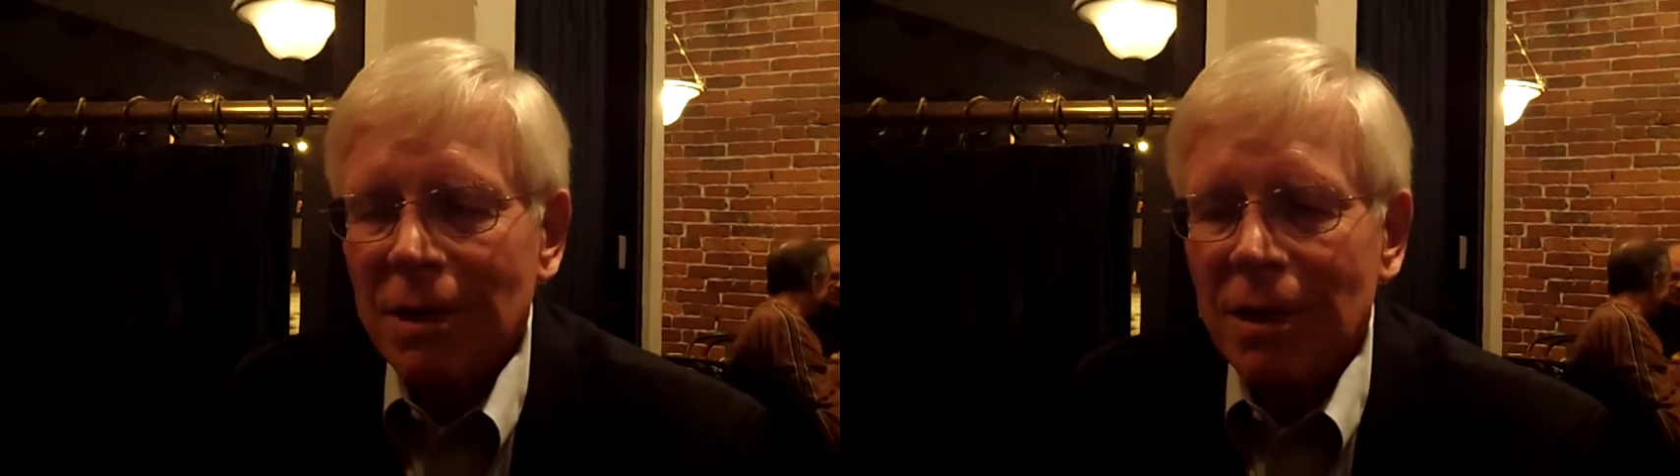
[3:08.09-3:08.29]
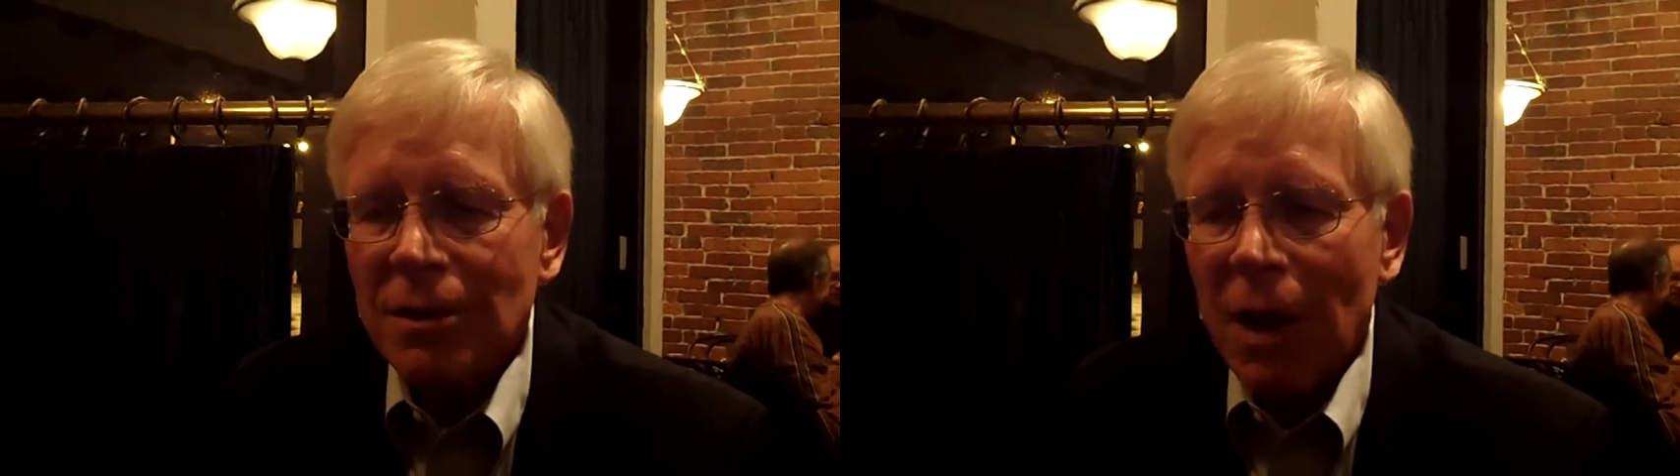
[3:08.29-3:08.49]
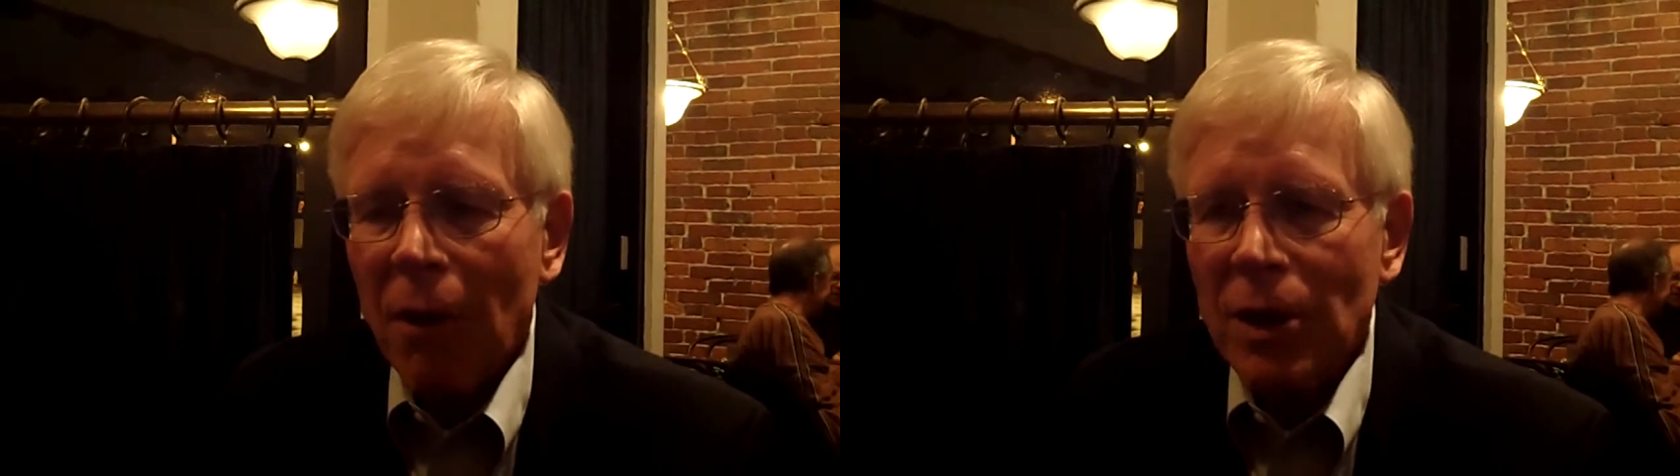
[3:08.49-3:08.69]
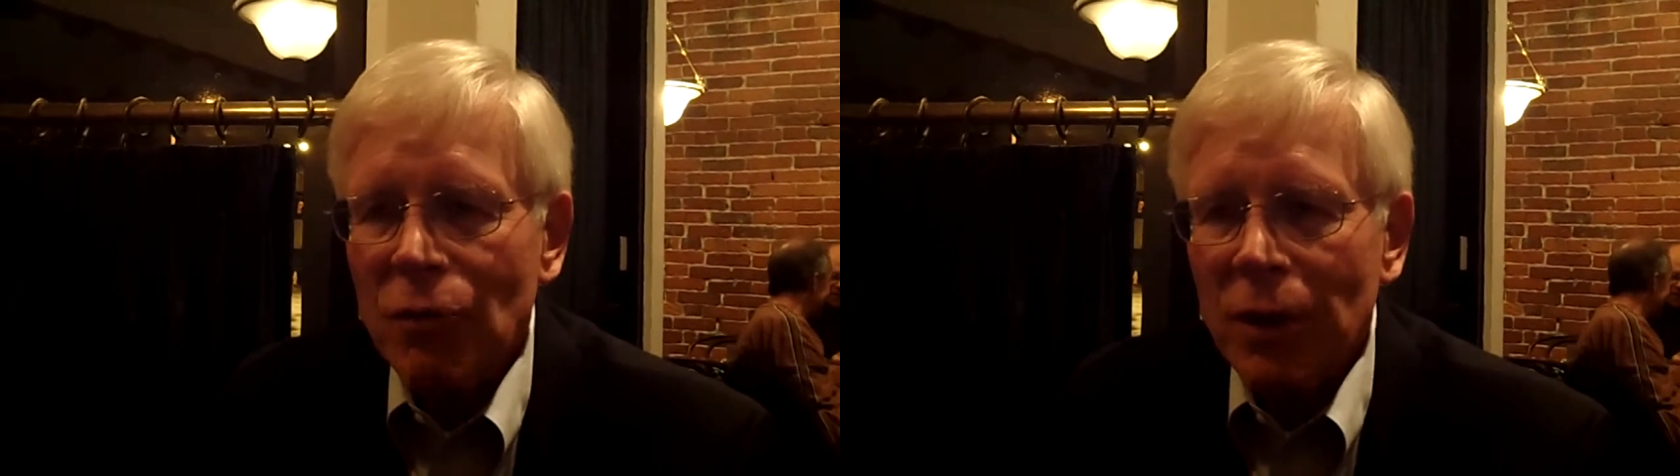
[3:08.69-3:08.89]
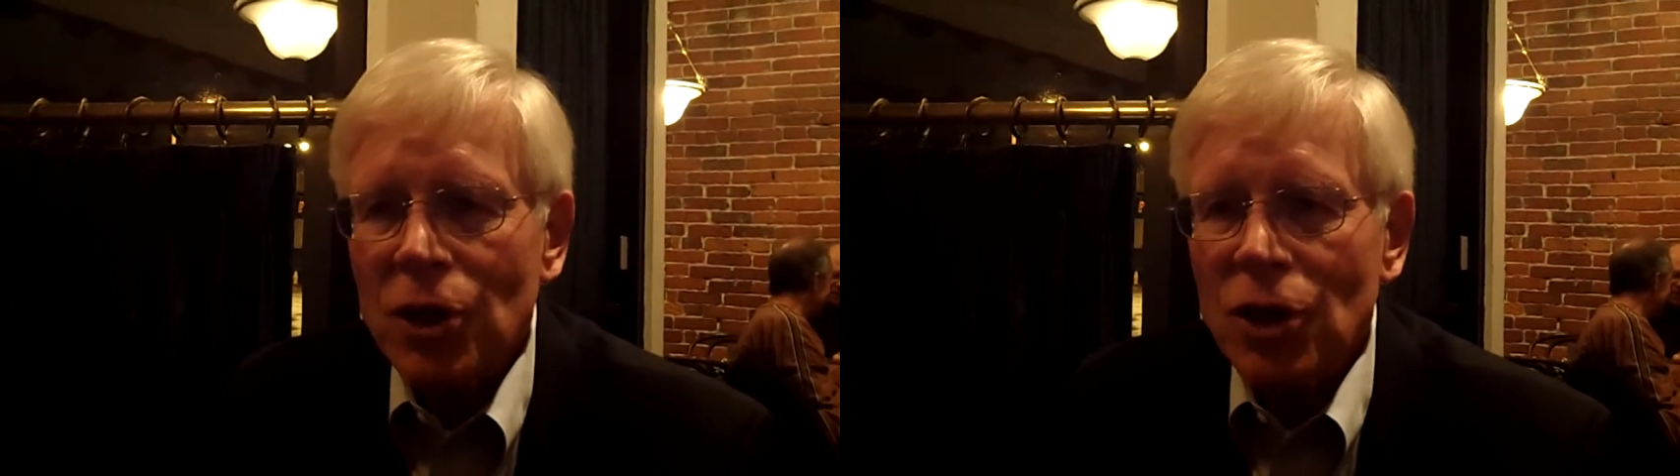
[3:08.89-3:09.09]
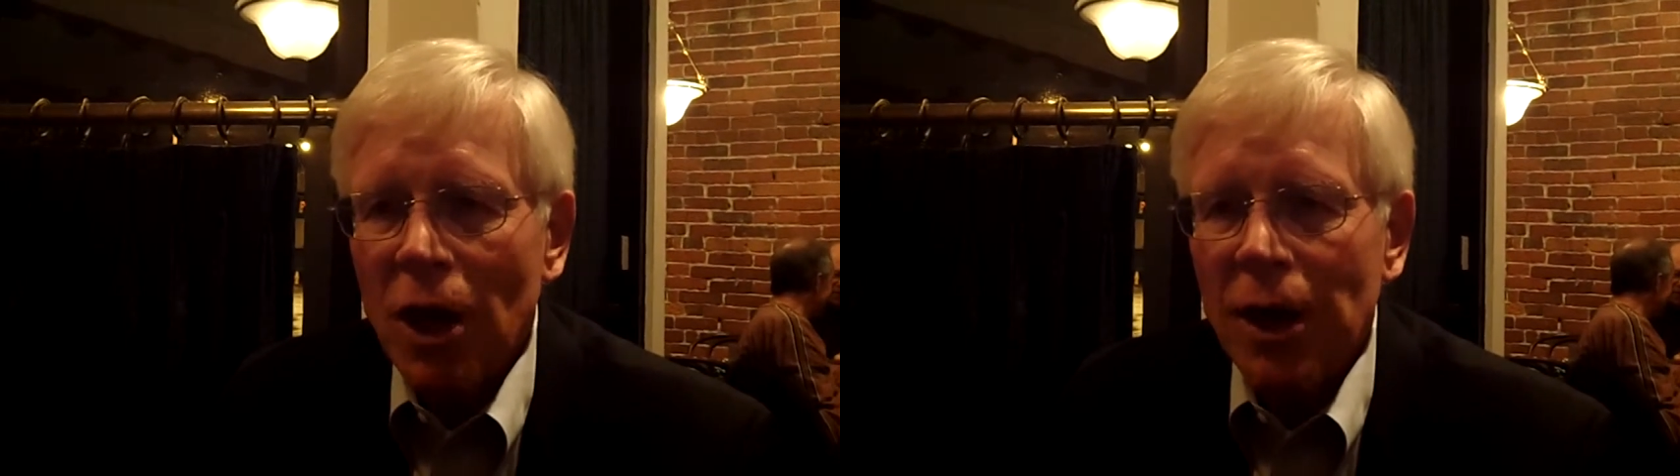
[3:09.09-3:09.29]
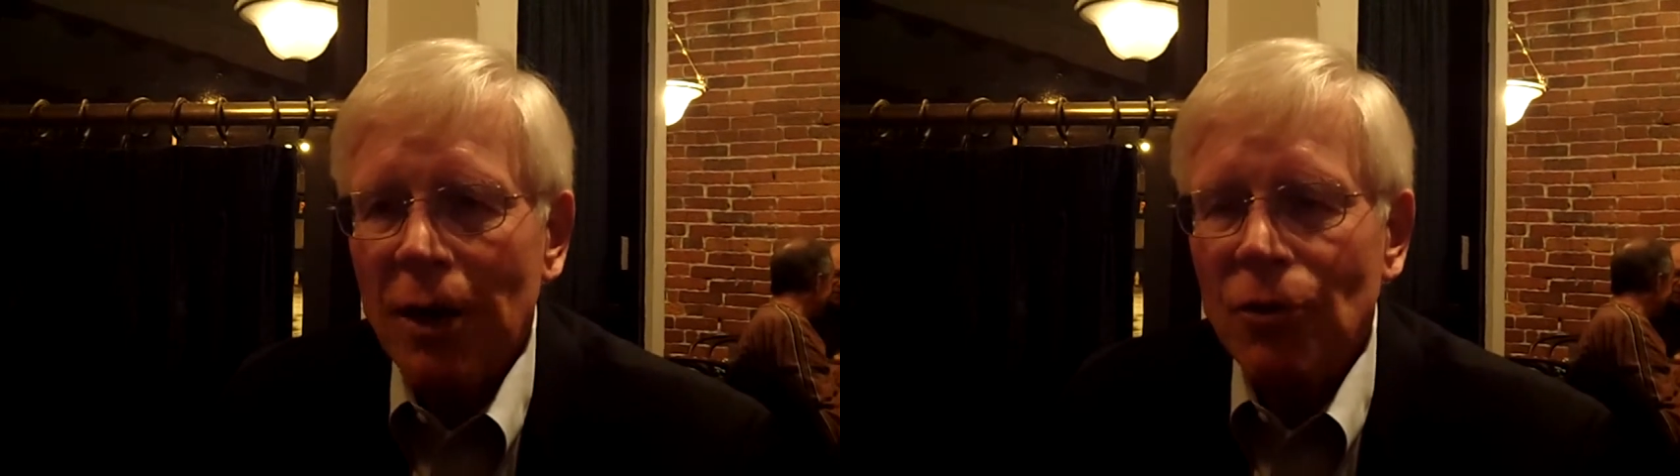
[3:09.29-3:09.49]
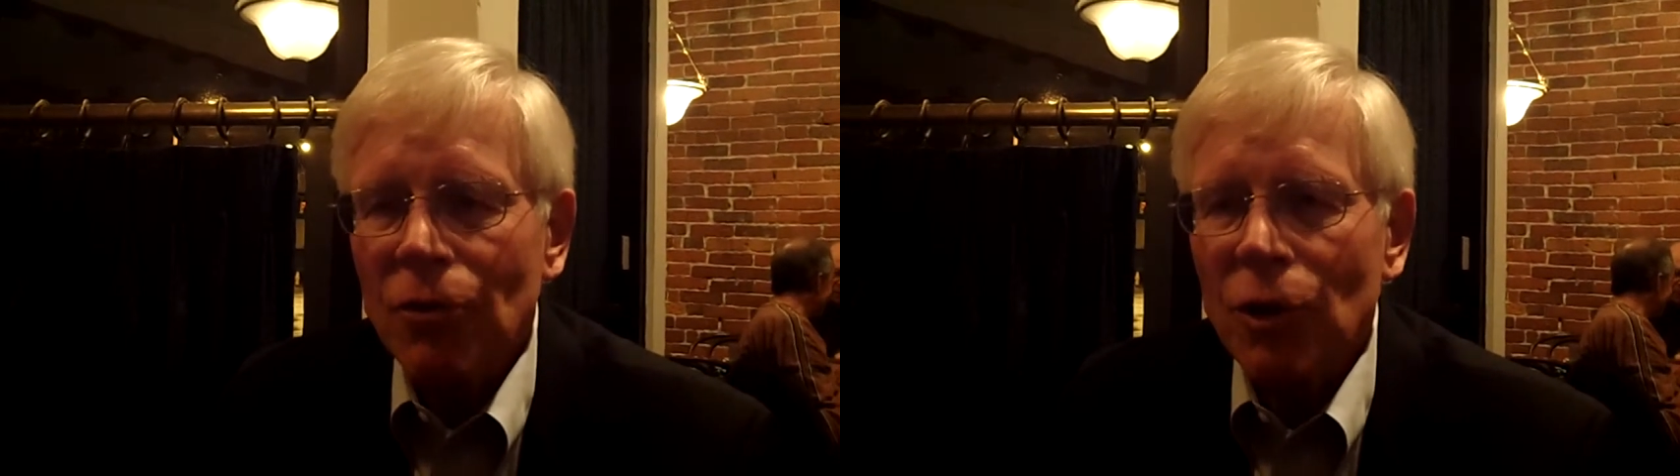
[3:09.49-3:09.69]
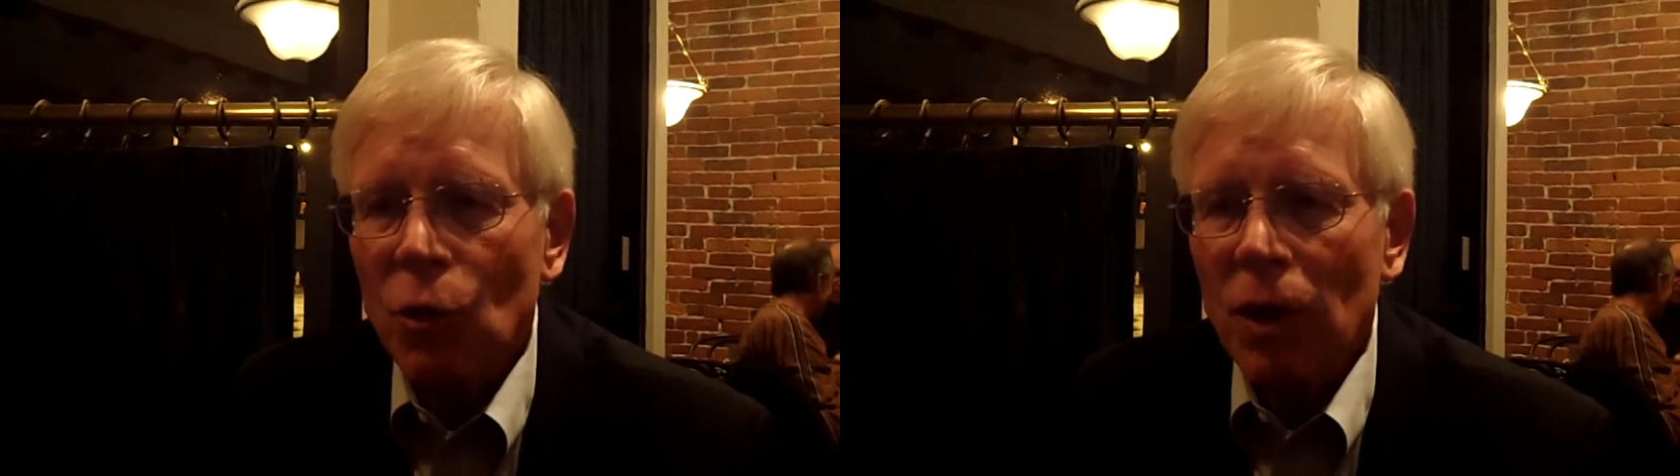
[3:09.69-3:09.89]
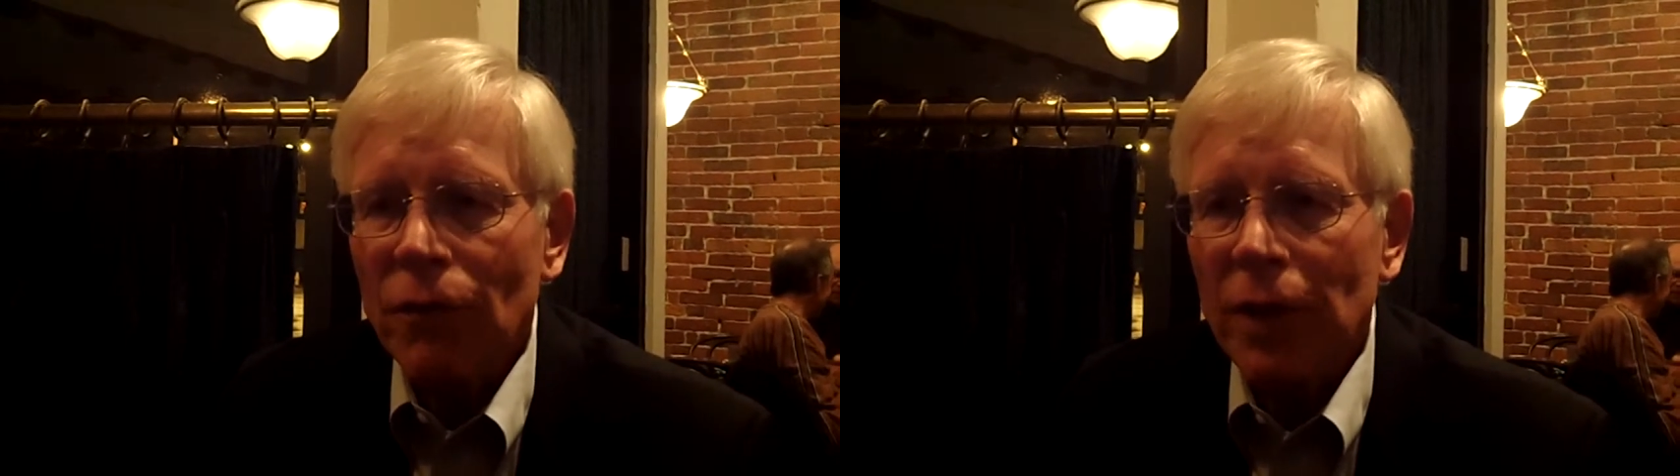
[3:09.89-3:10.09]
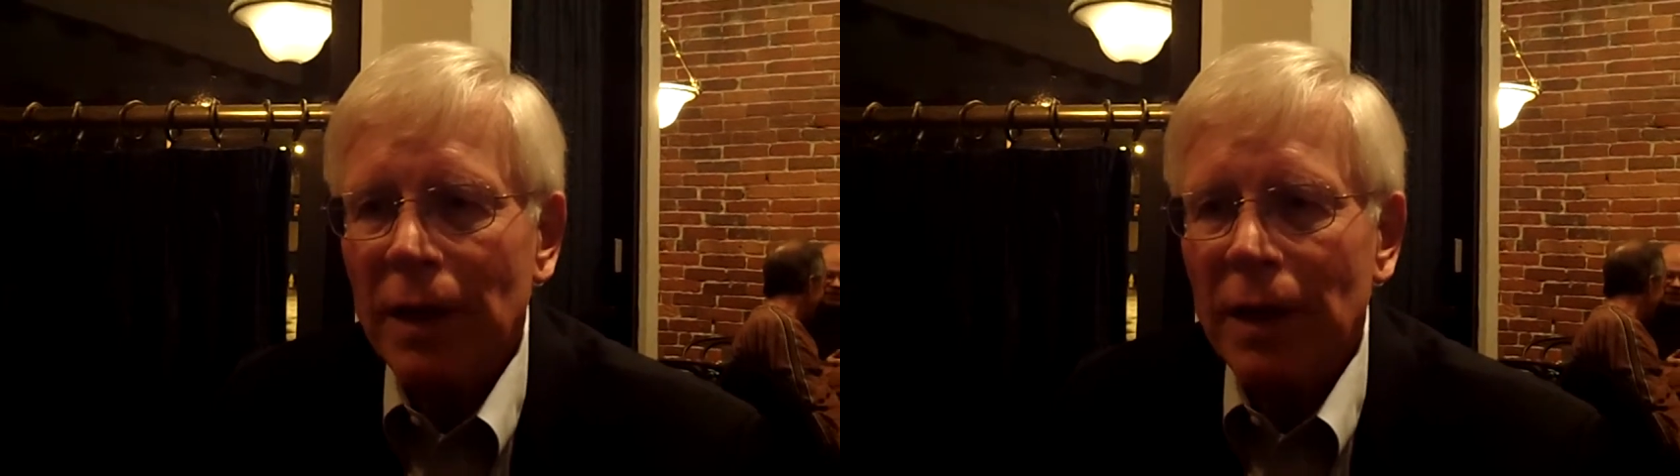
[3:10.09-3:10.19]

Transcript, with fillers: is how I really started out doing the